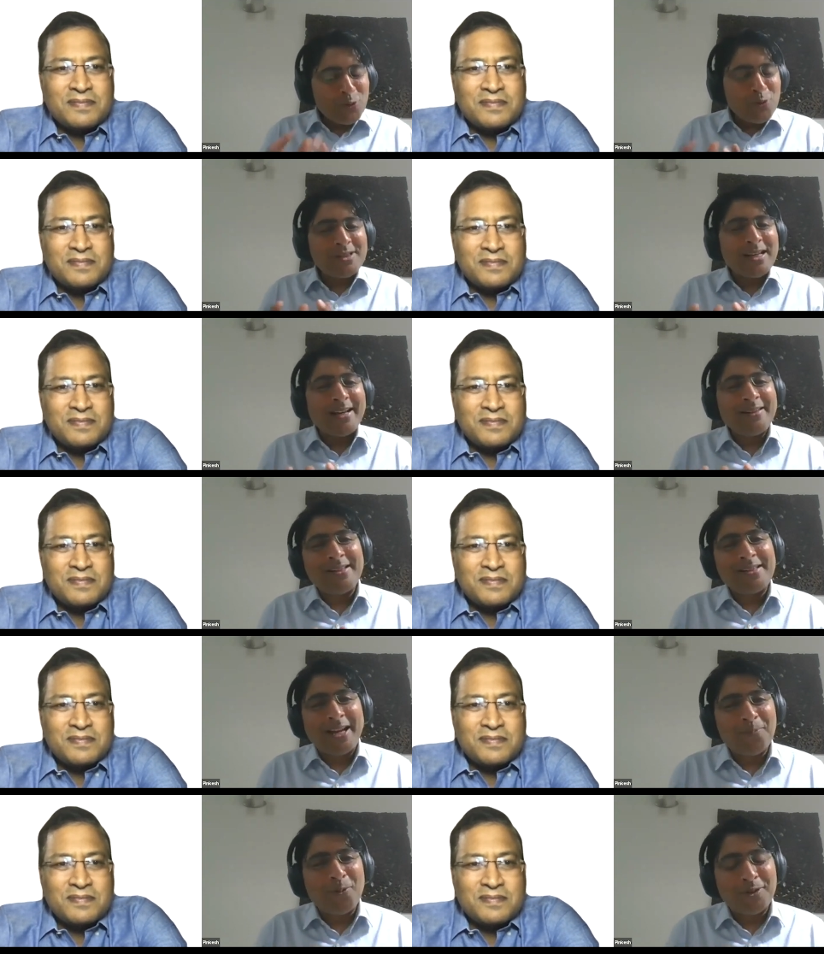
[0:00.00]
Speaker 1: as you design
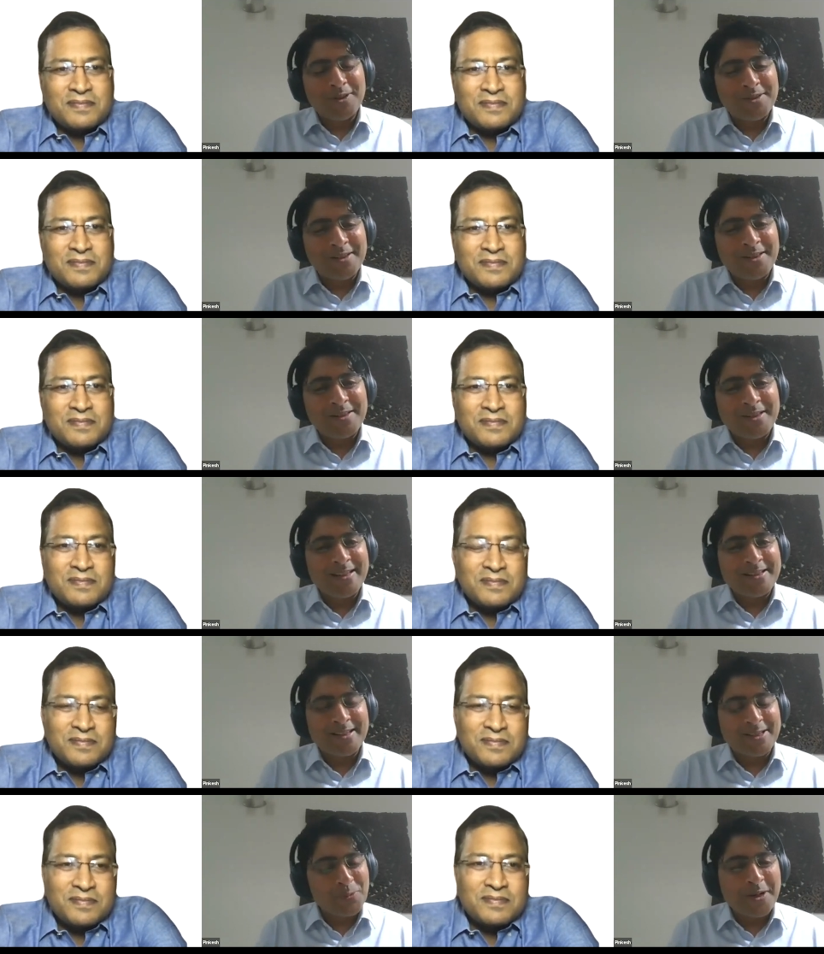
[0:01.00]
these hypotheses and
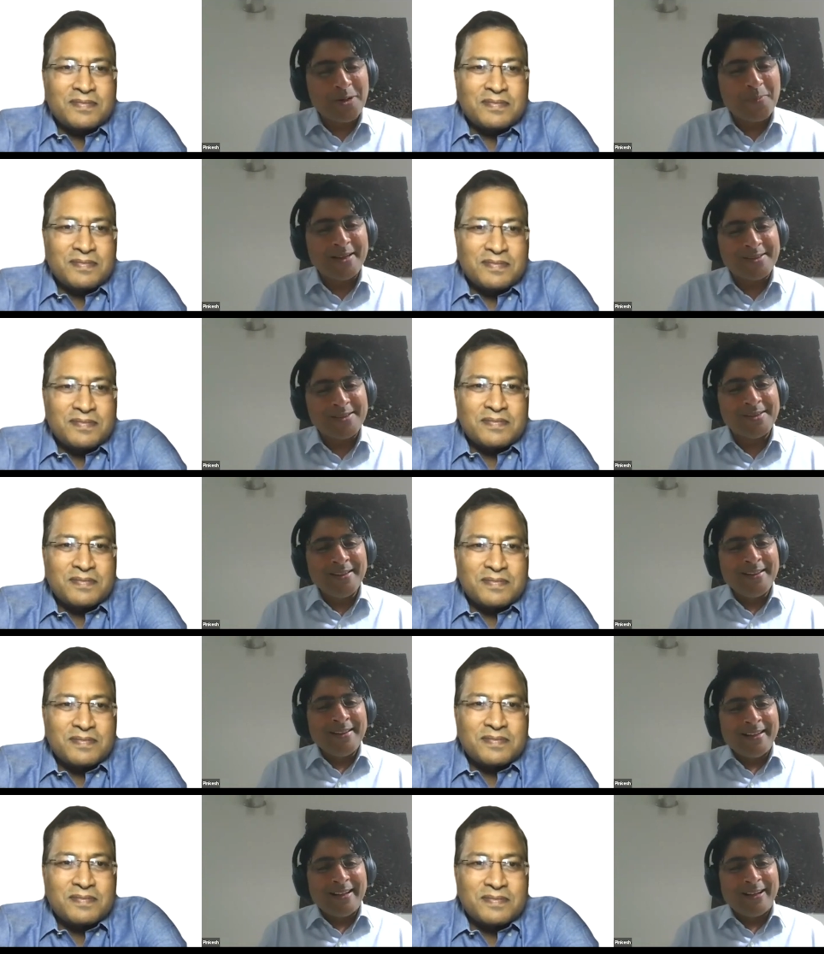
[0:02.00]
these experiments
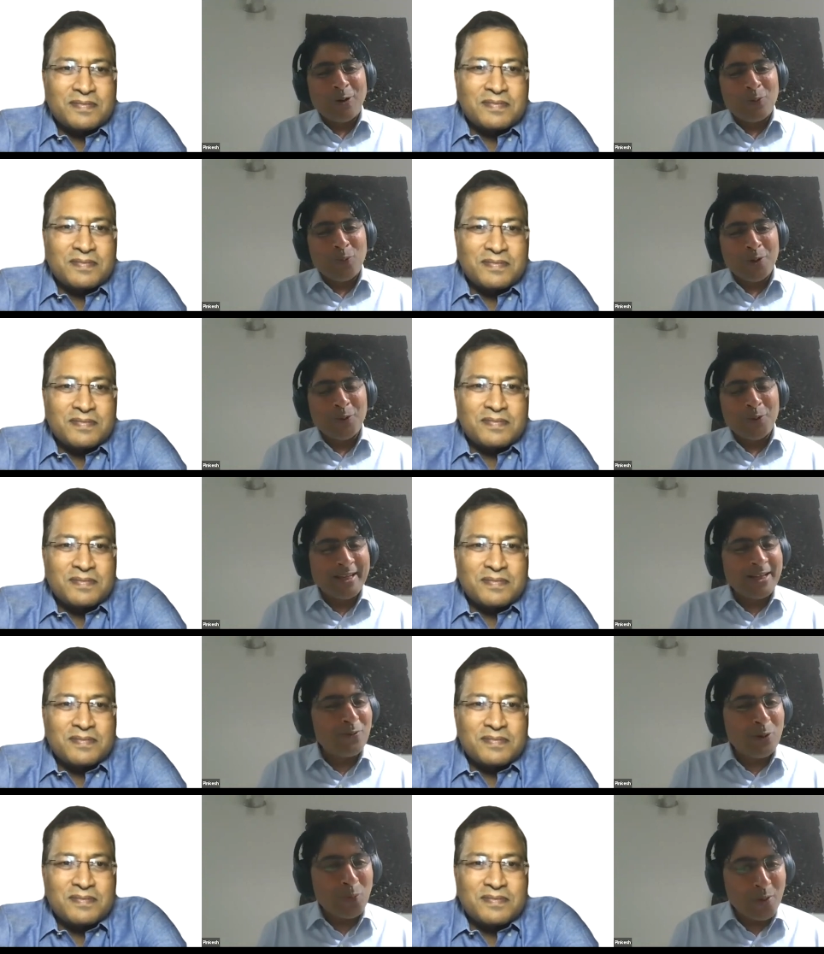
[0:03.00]
uh, on what you
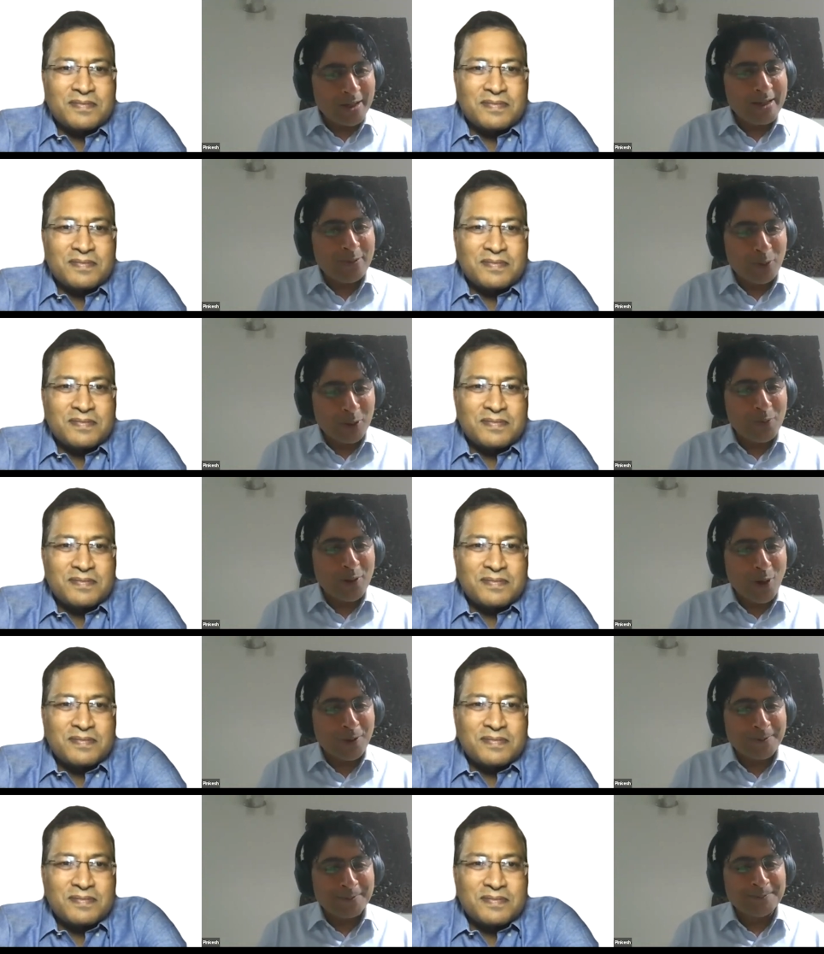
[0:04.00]
think will work and what will
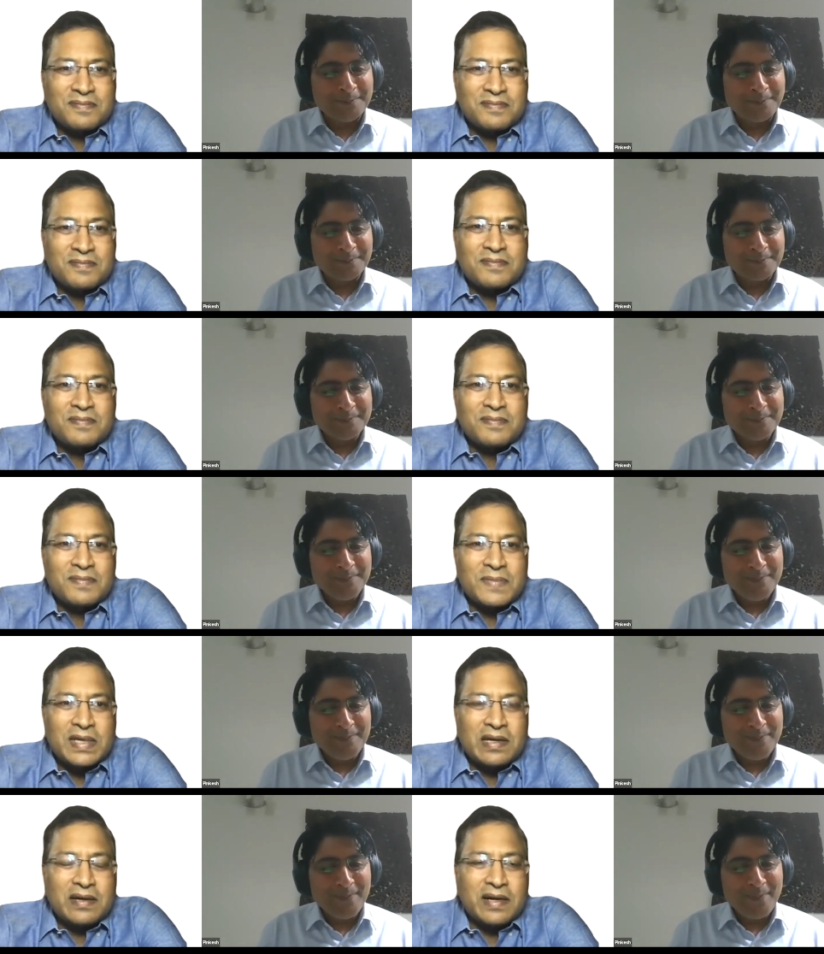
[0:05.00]
not?
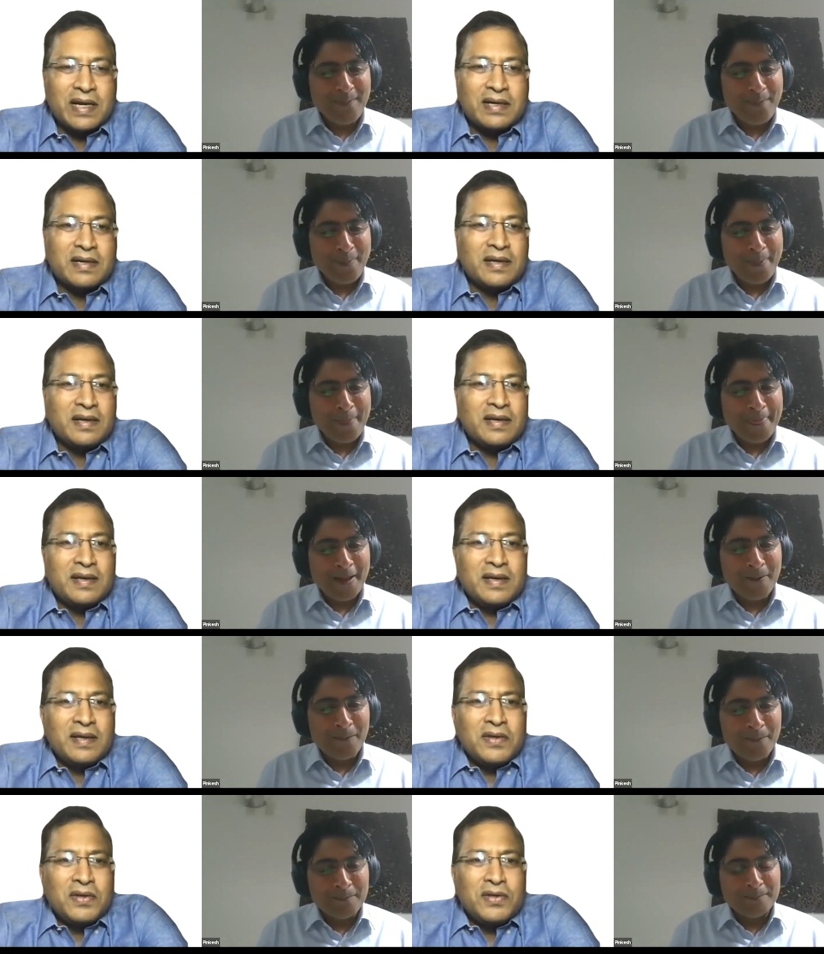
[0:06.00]
Speaker 2: Correct.
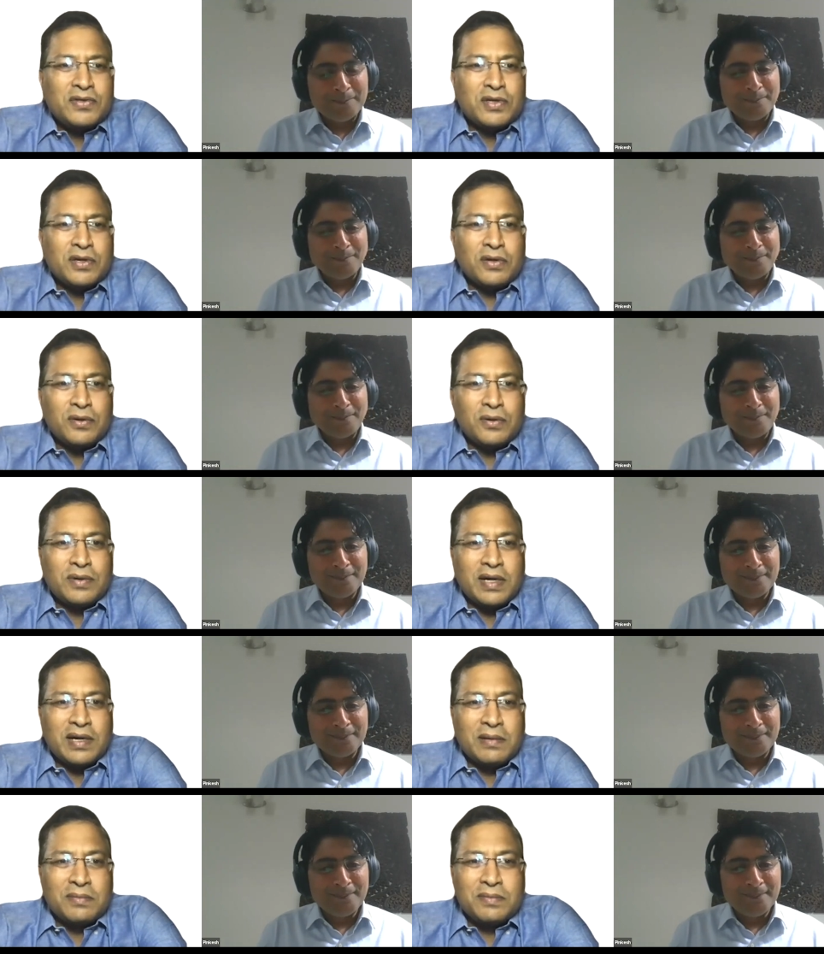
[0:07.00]
So, um,
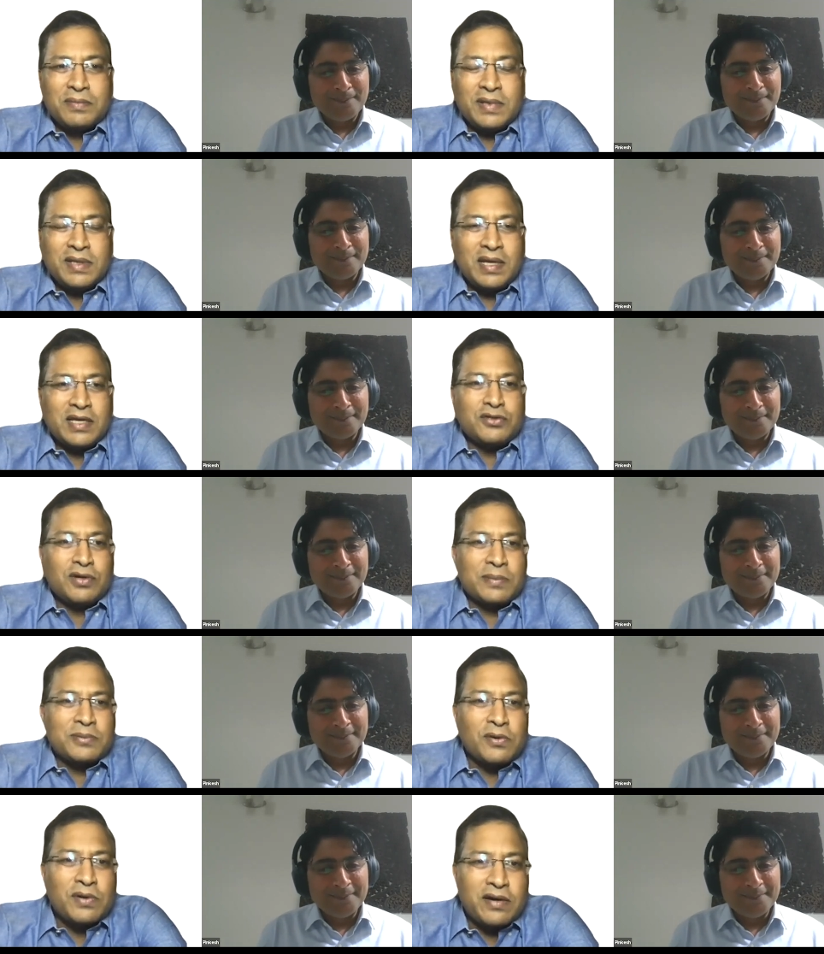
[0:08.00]
yes, you're
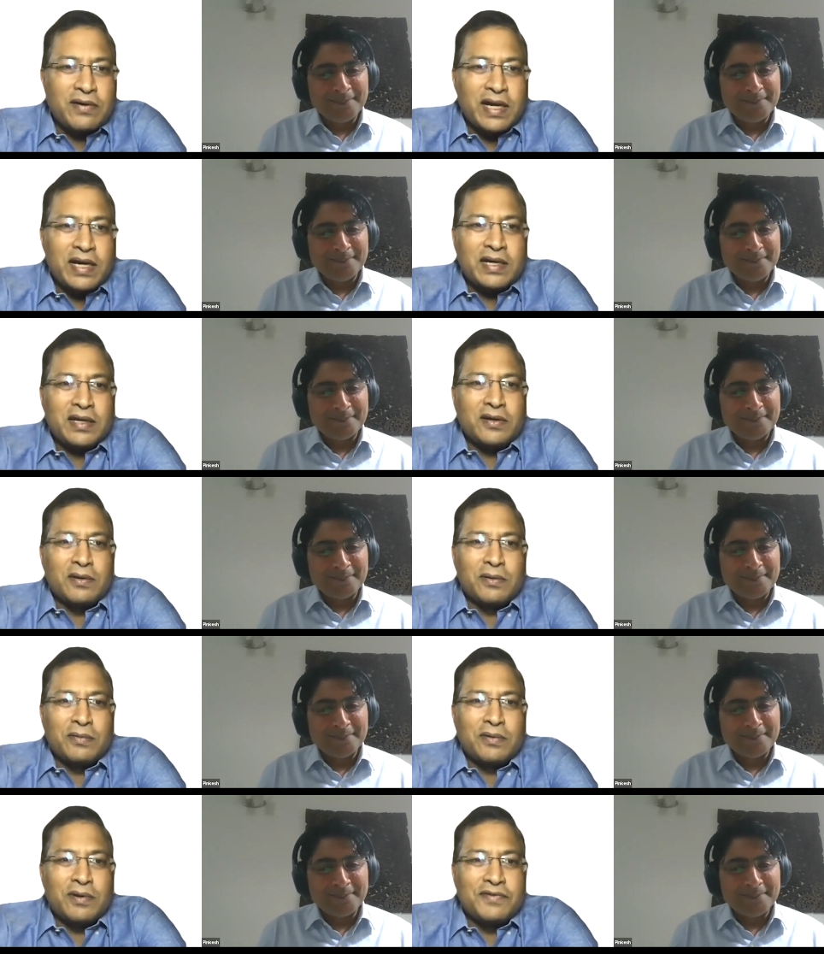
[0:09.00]
absolutely right. You know,
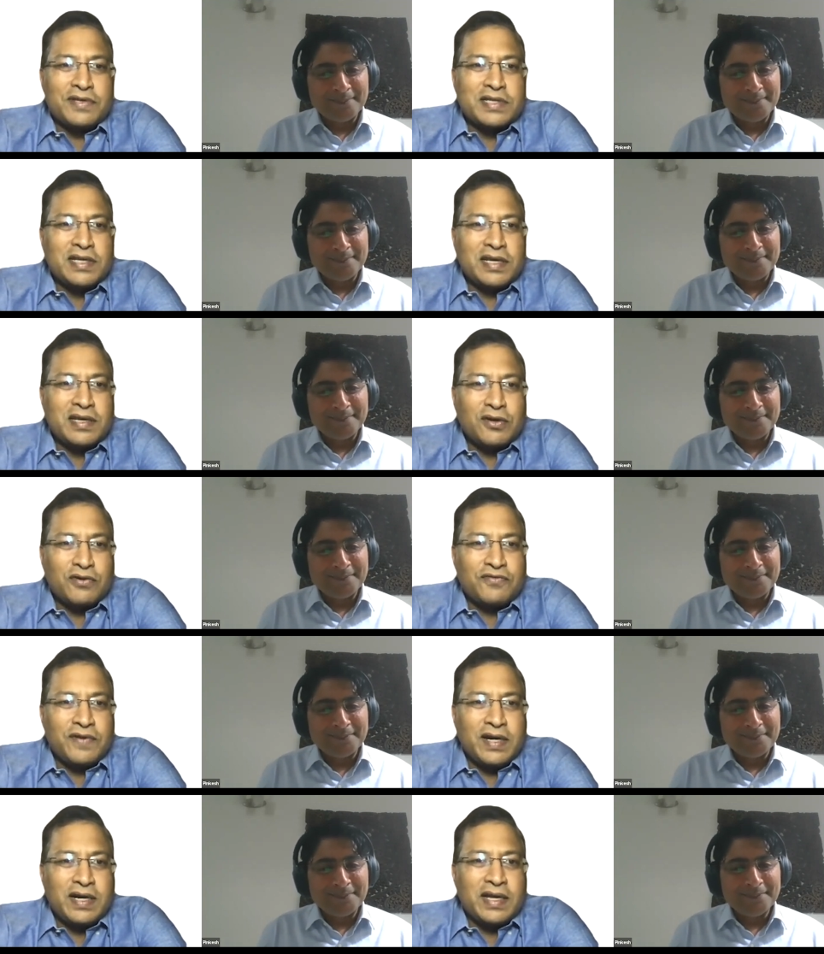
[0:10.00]
obviously,
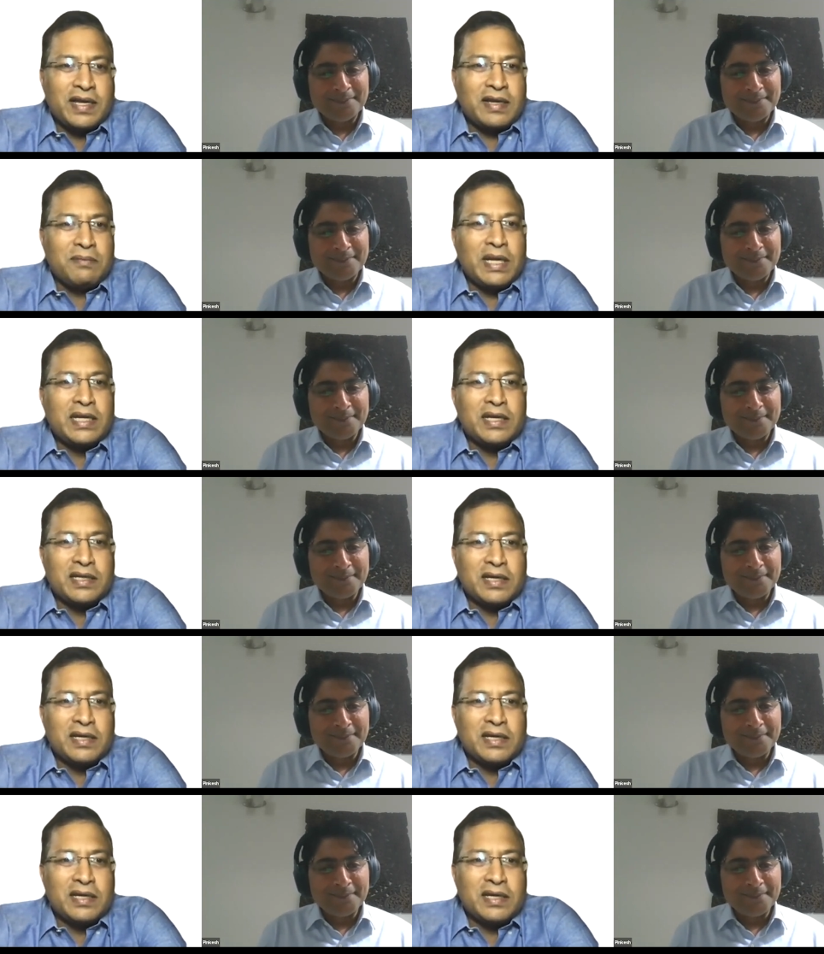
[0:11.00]
CureFit and many other